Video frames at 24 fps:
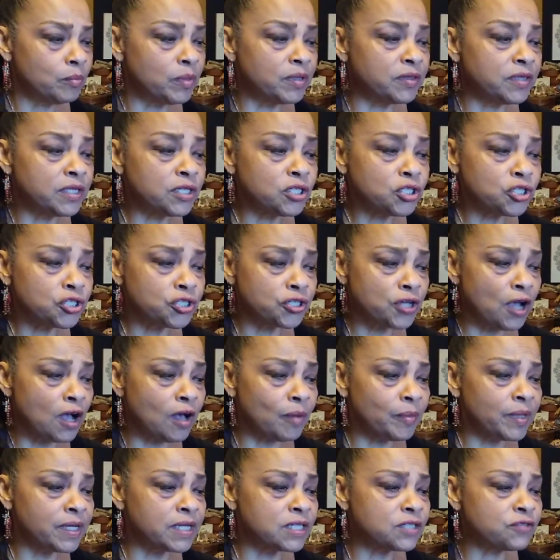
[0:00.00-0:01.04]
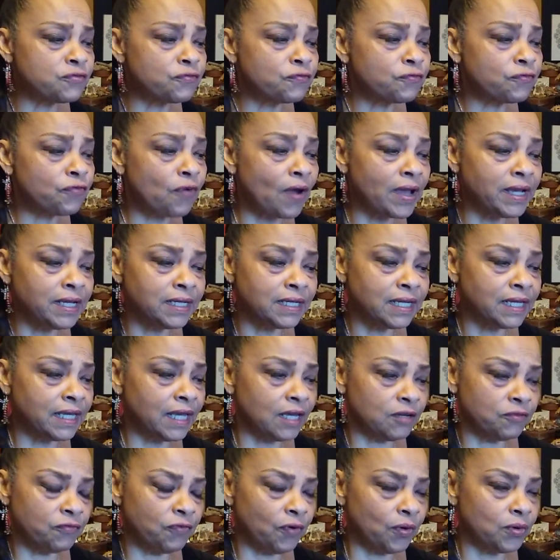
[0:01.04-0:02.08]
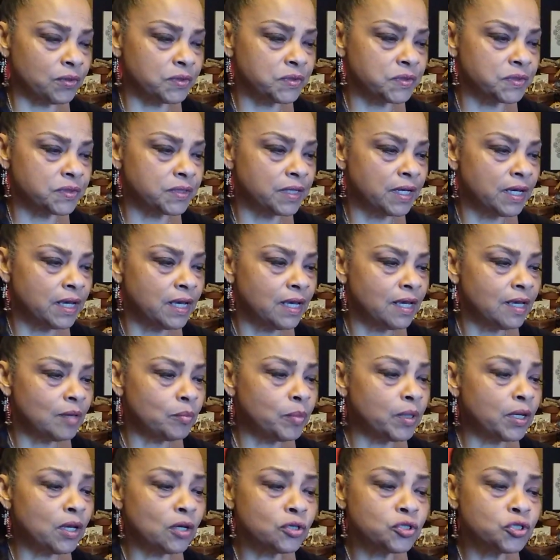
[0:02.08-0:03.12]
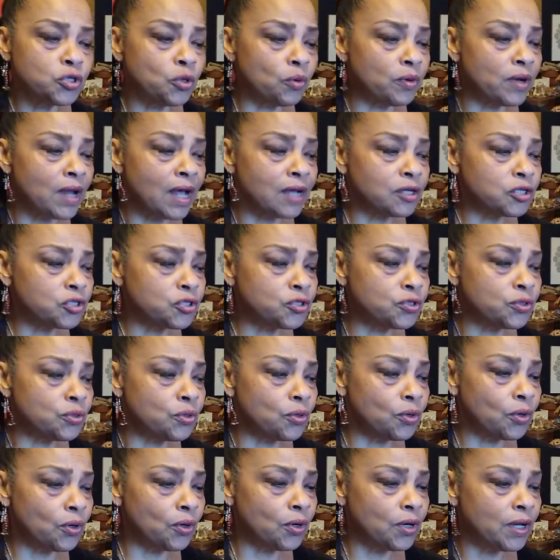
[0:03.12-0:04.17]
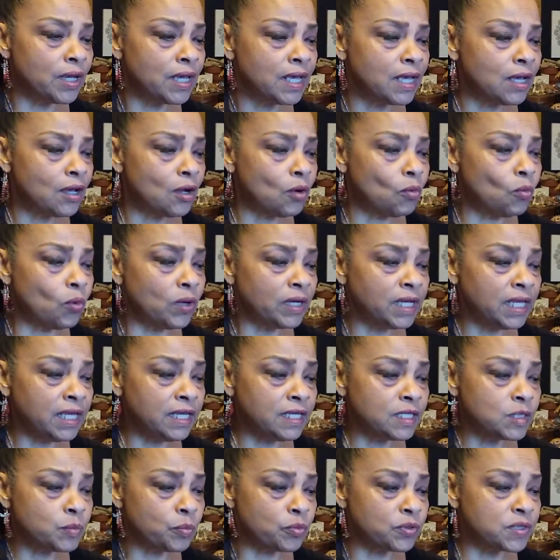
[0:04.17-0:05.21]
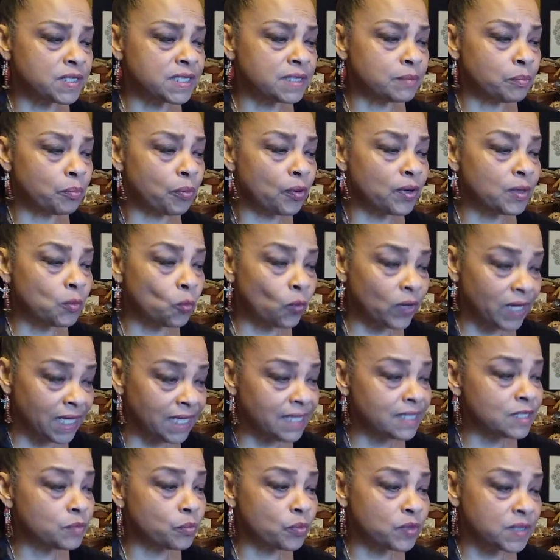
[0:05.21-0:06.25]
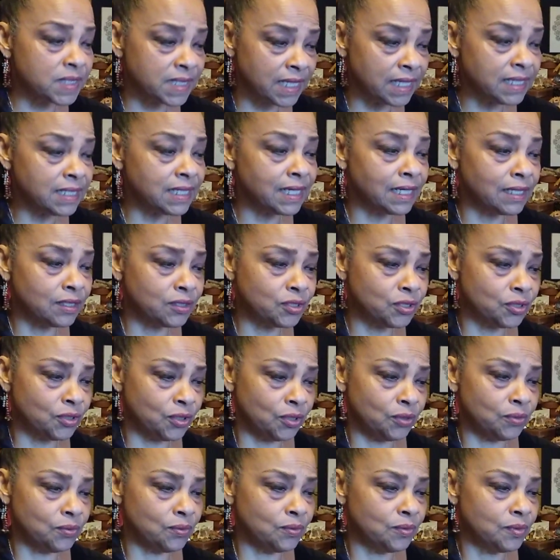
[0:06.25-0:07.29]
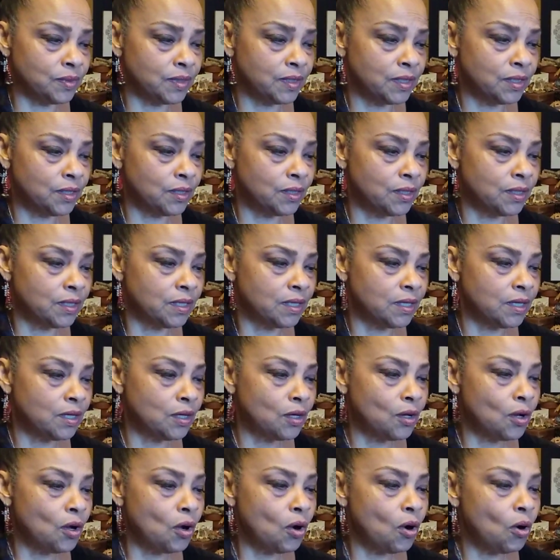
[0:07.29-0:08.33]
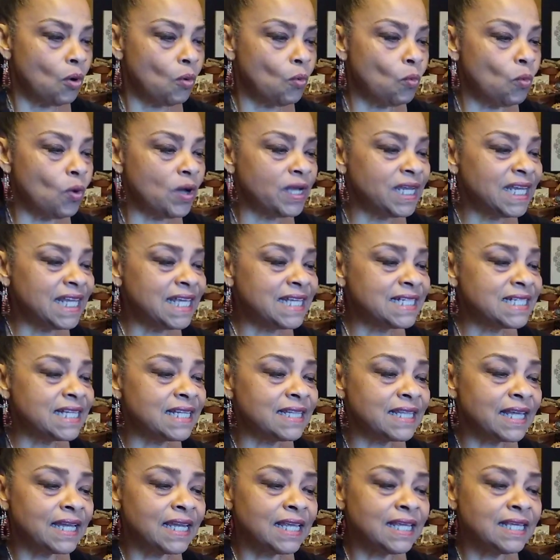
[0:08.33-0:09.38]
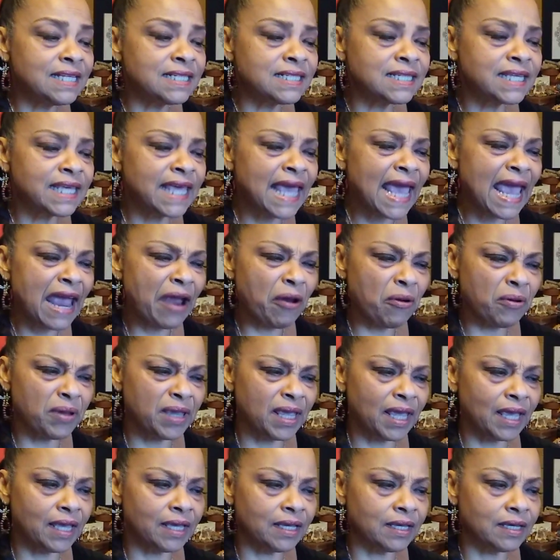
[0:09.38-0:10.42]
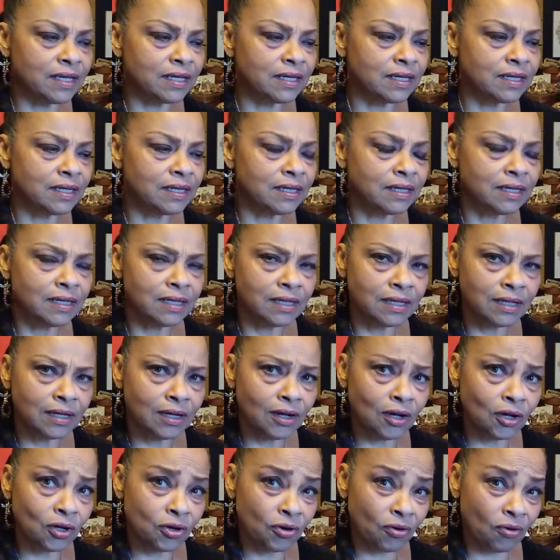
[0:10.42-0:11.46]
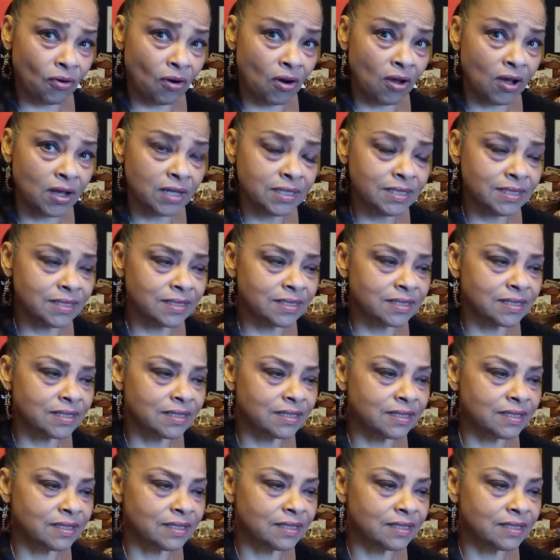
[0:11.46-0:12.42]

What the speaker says: But this shaman is frightening at first because you're not sure what he is presenting to you. What is it that he's carrying? A cross?